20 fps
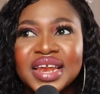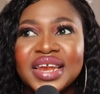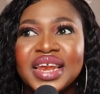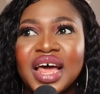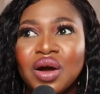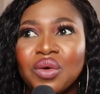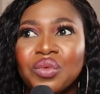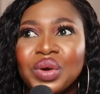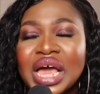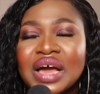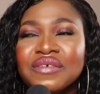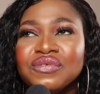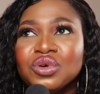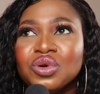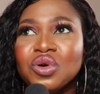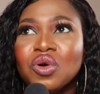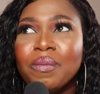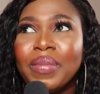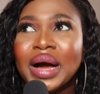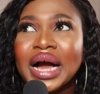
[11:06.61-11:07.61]
Now, we have
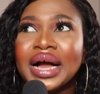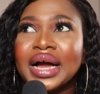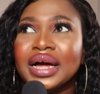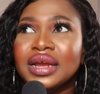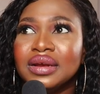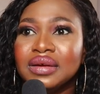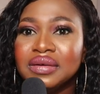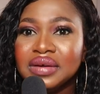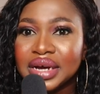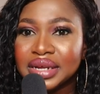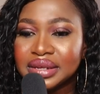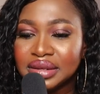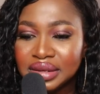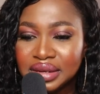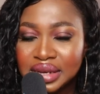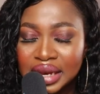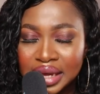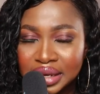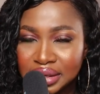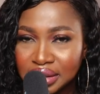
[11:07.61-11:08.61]
to go back and look at
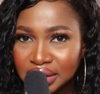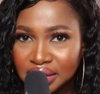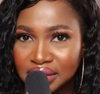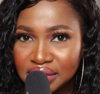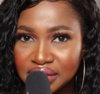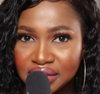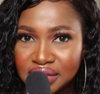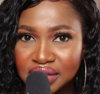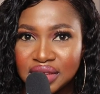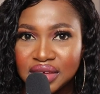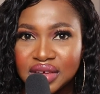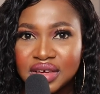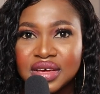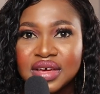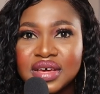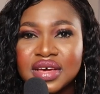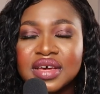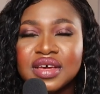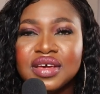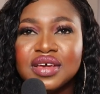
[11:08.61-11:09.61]
it like this.
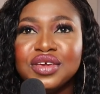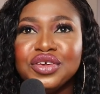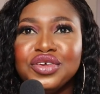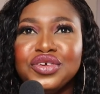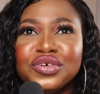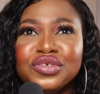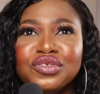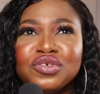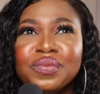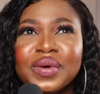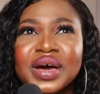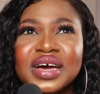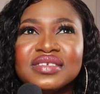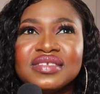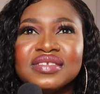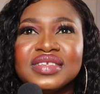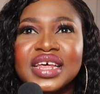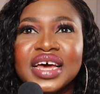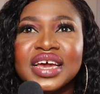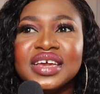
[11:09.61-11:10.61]

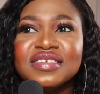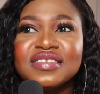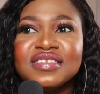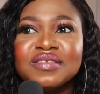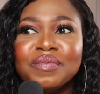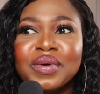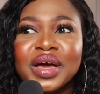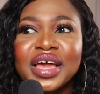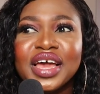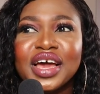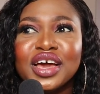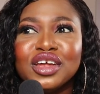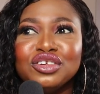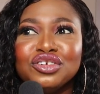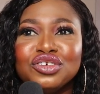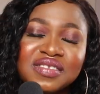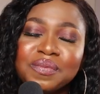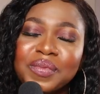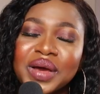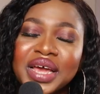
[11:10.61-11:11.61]
YouTubers that
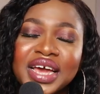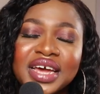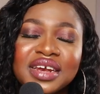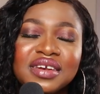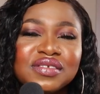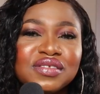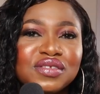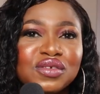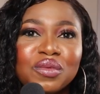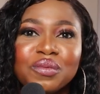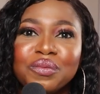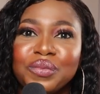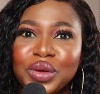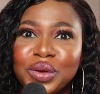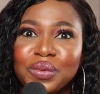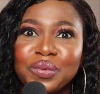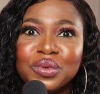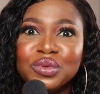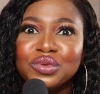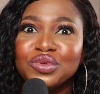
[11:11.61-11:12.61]
inspired some
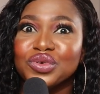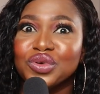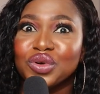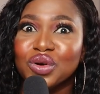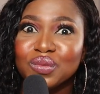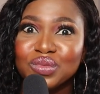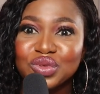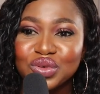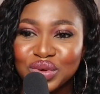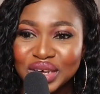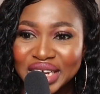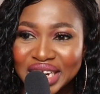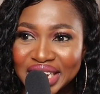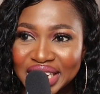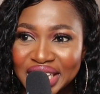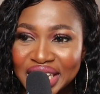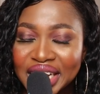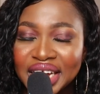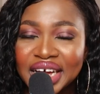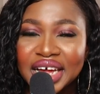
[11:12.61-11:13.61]
people to come to
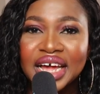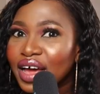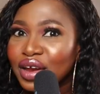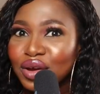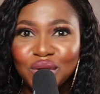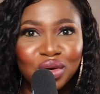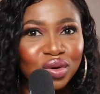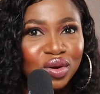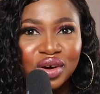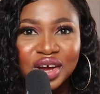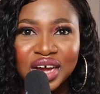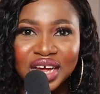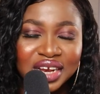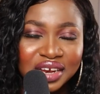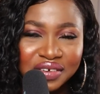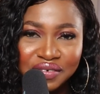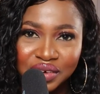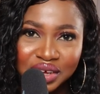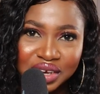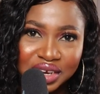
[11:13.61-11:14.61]
Ghana are no longer
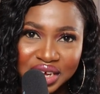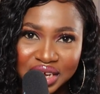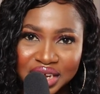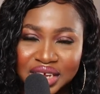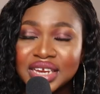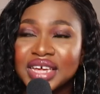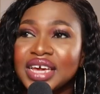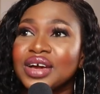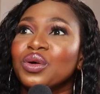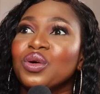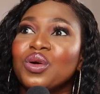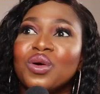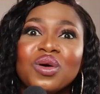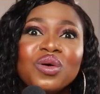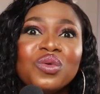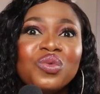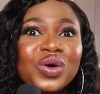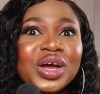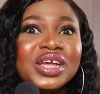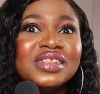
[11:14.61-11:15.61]
living here. They
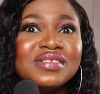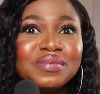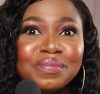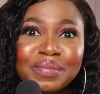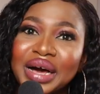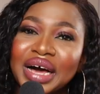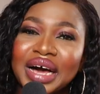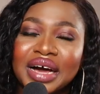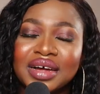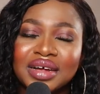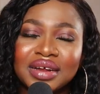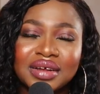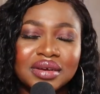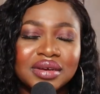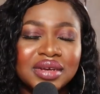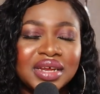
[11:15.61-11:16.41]
all went back.